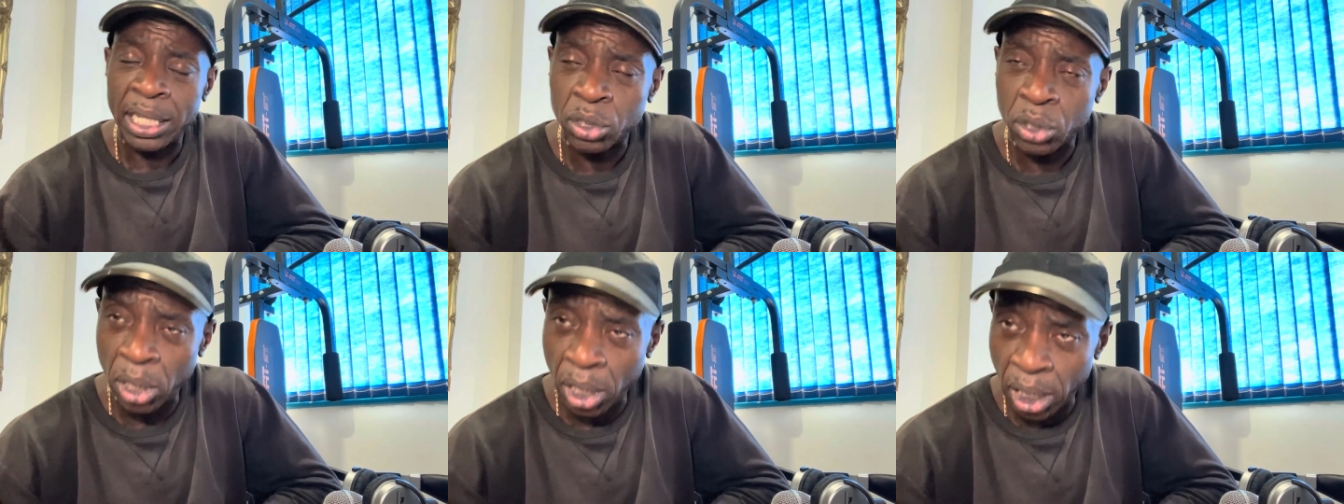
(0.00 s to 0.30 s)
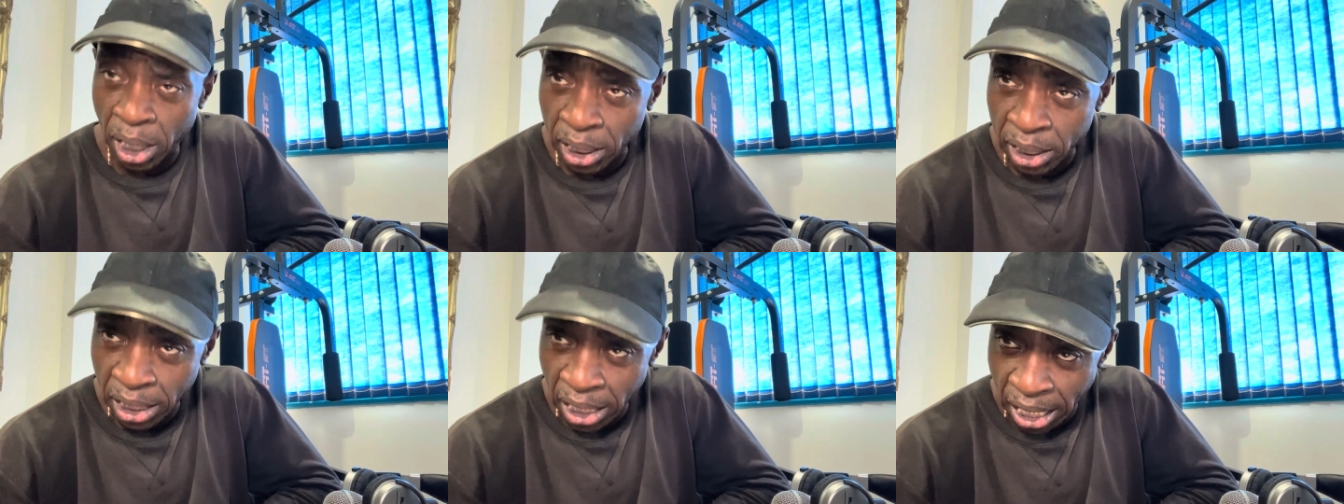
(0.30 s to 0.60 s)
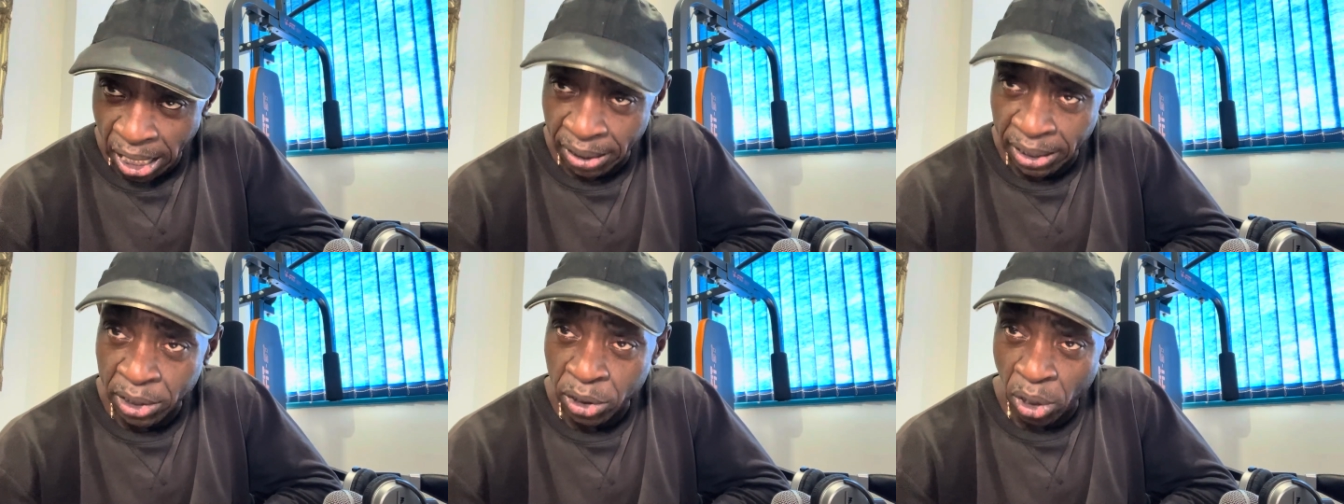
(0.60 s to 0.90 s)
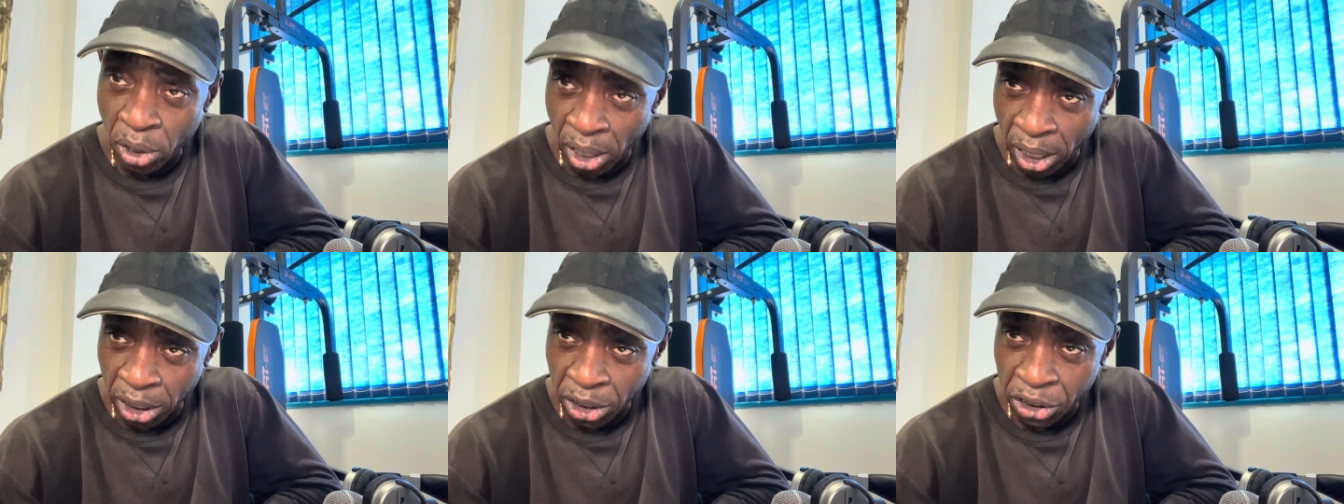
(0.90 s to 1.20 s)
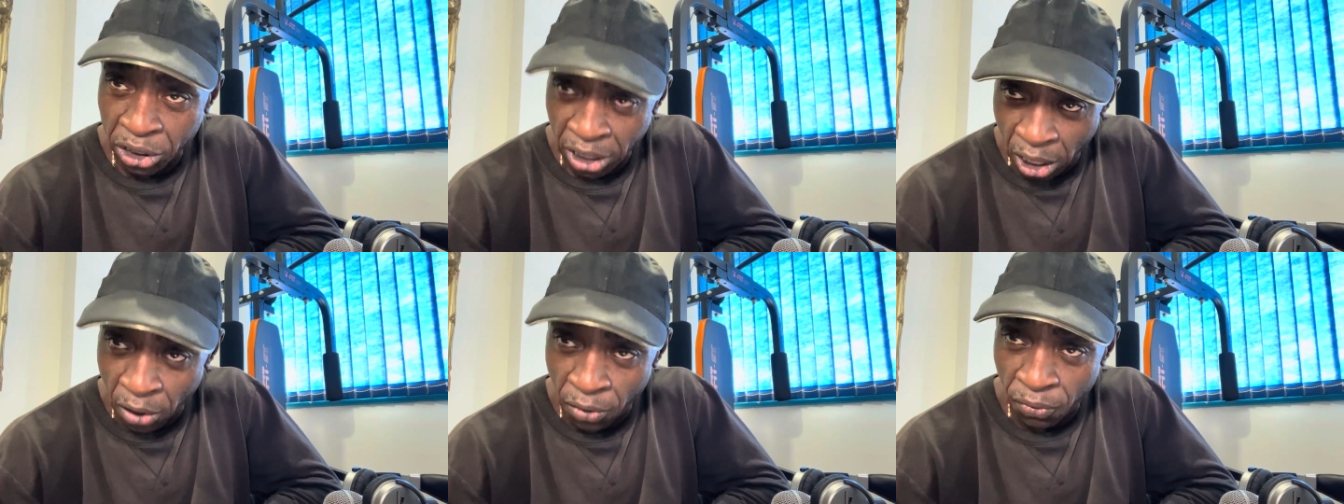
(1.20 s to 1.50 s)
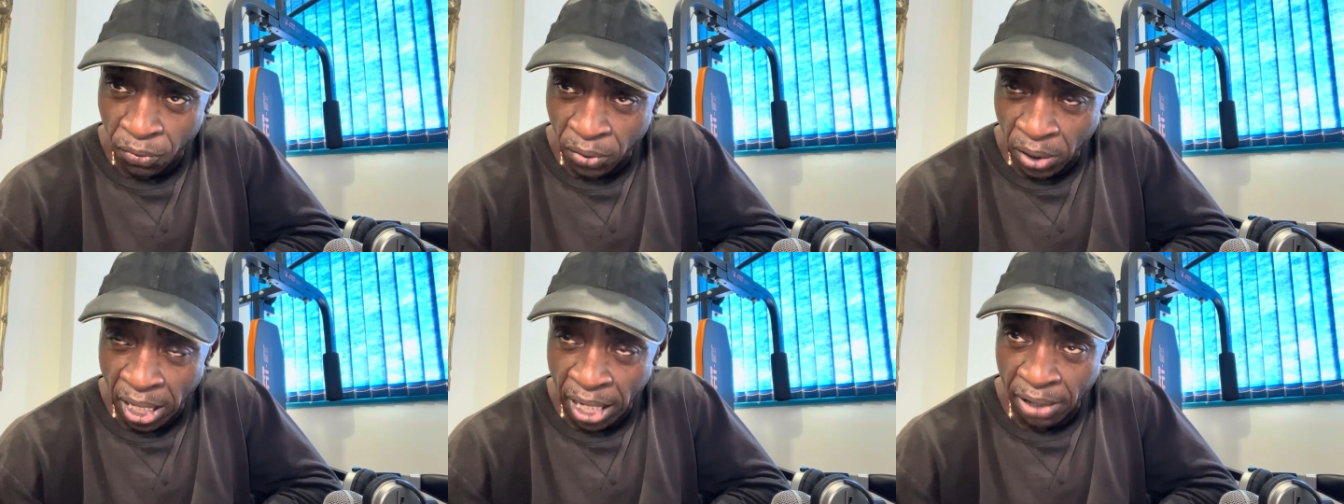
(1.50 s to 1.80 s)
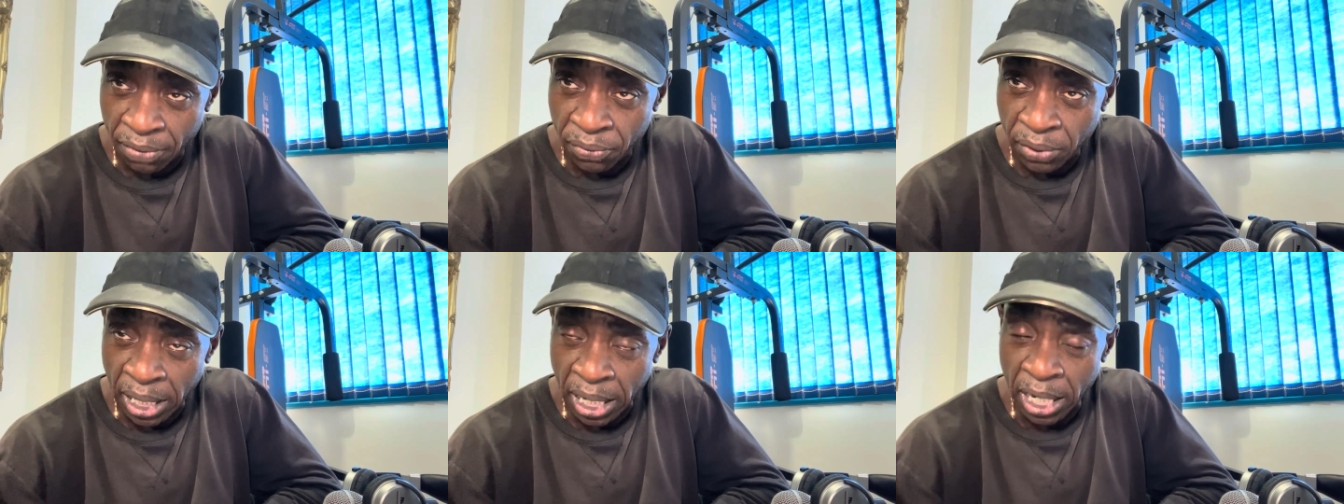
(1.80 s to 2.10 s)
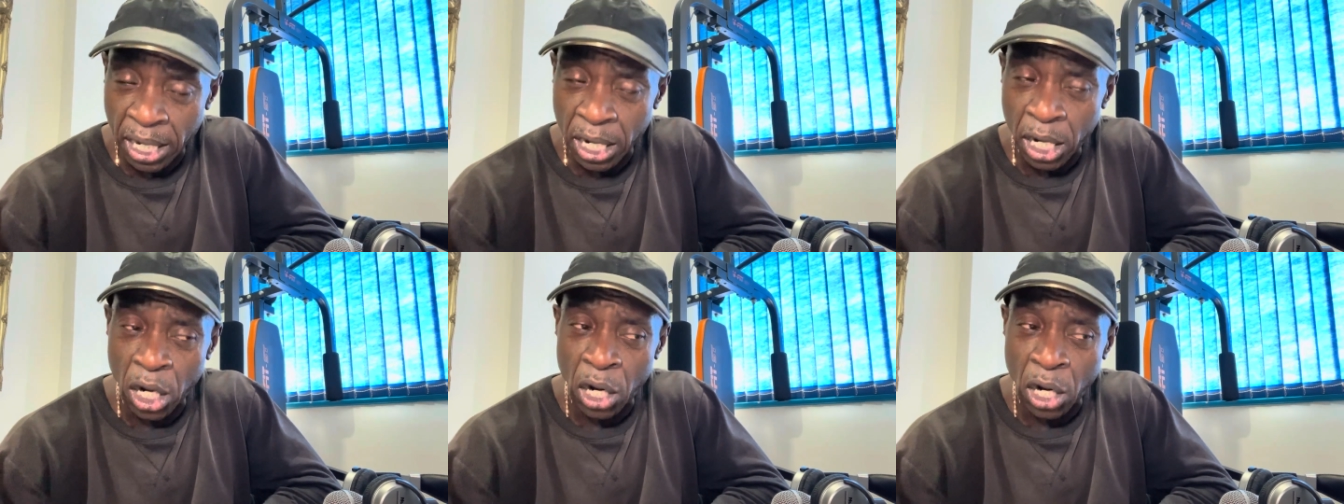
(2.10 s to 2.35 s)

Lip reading: got a shelf life, yeah,